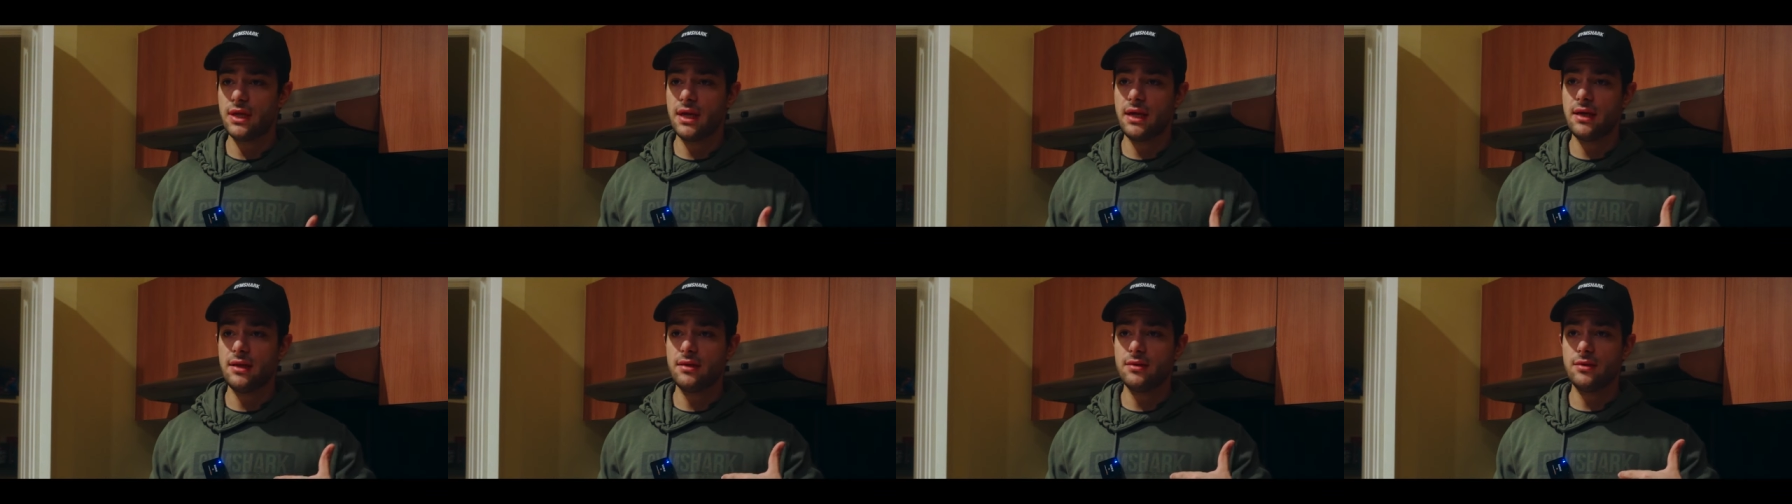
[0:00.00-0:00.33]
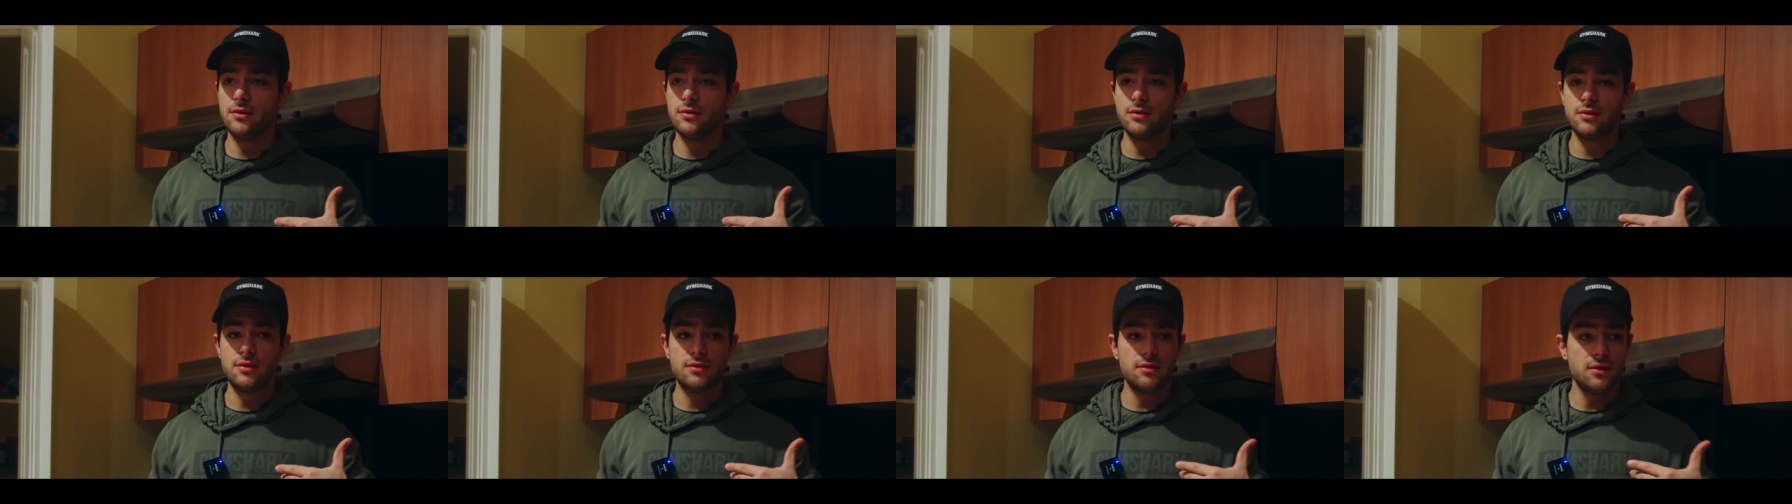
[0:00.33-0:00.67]

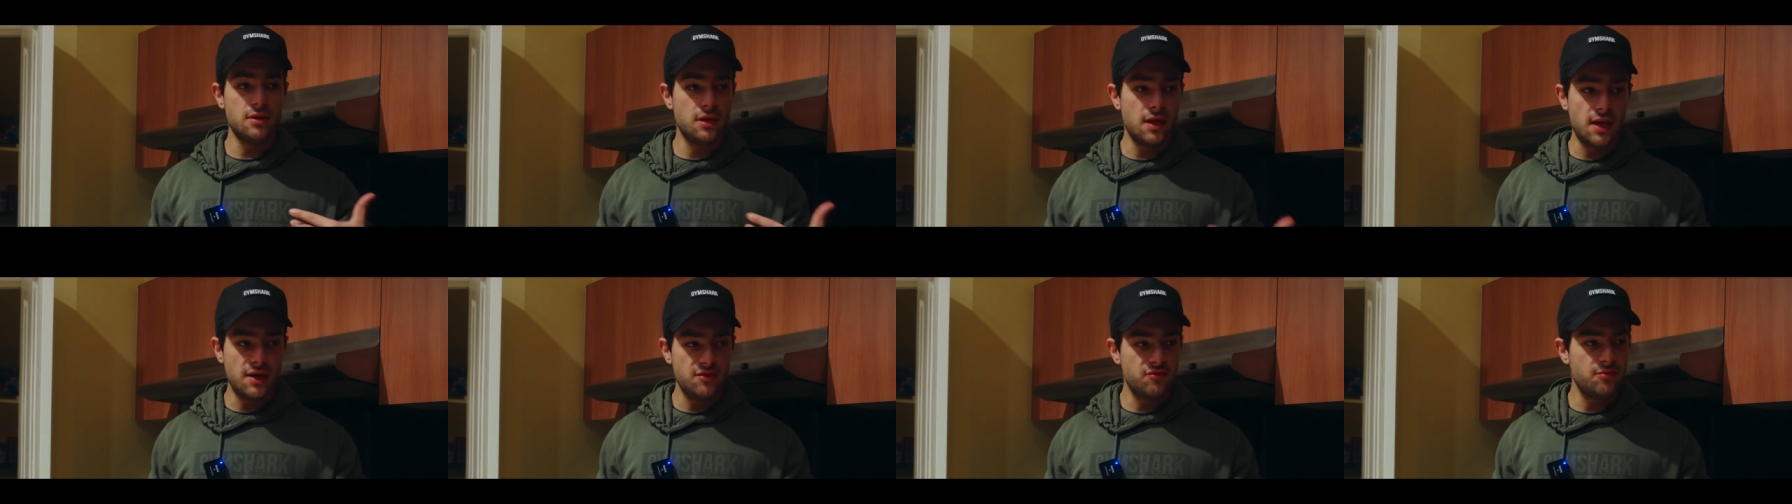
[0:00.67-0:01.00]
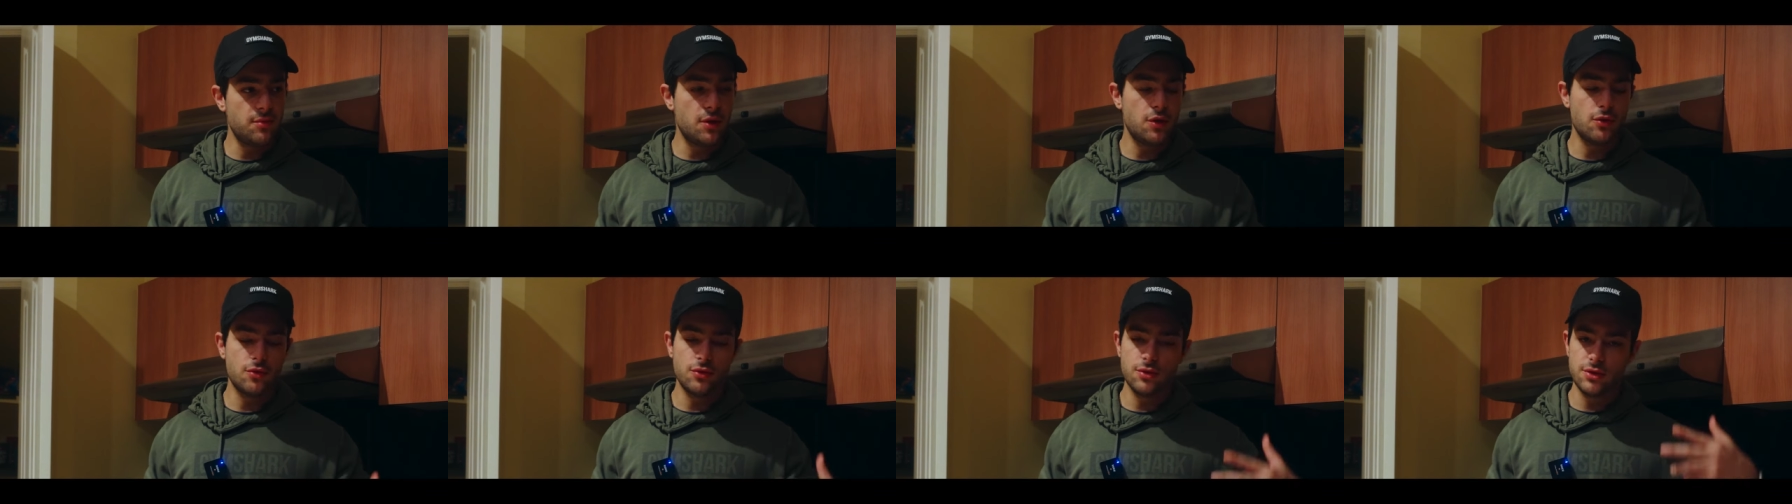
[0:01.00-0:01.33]
and good life
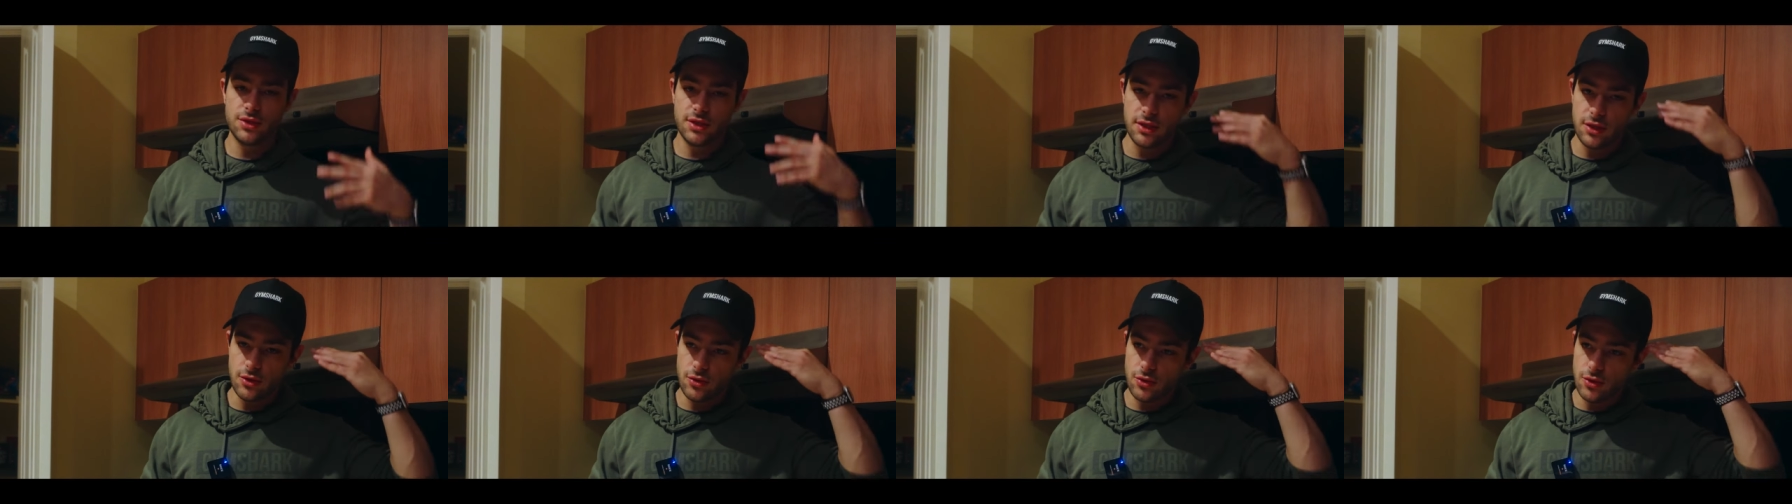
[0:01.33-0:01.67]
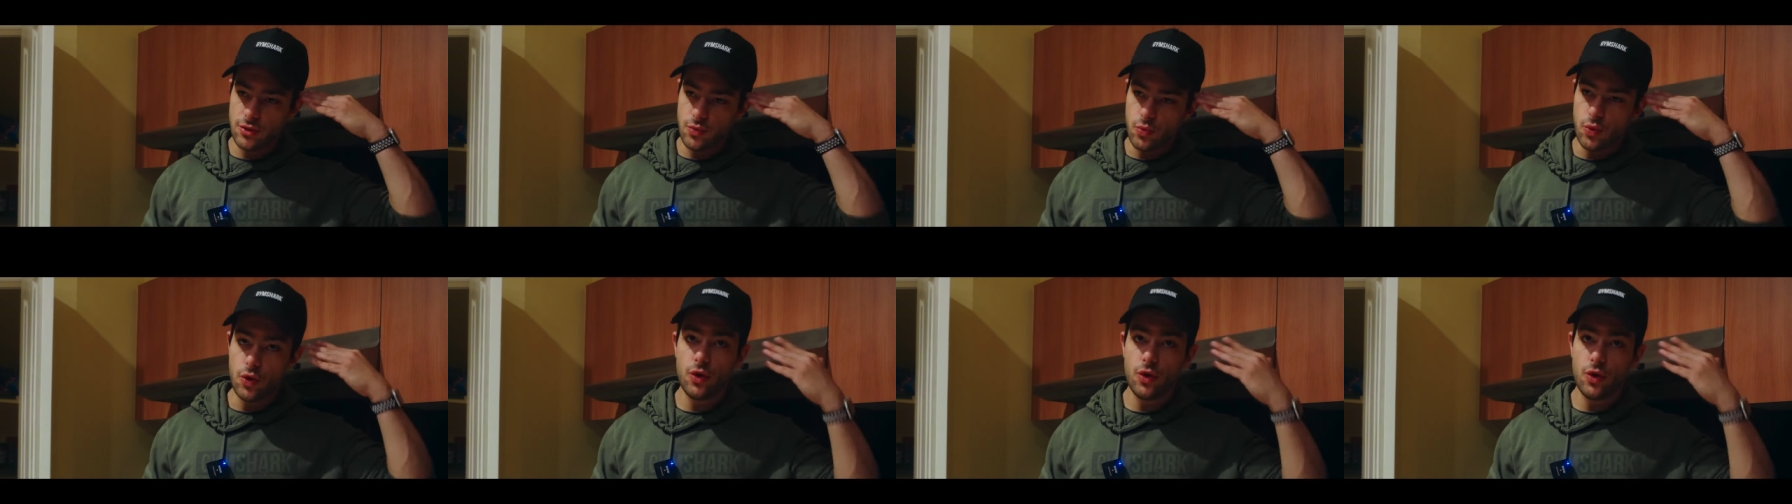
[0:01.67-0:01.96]
morals and a good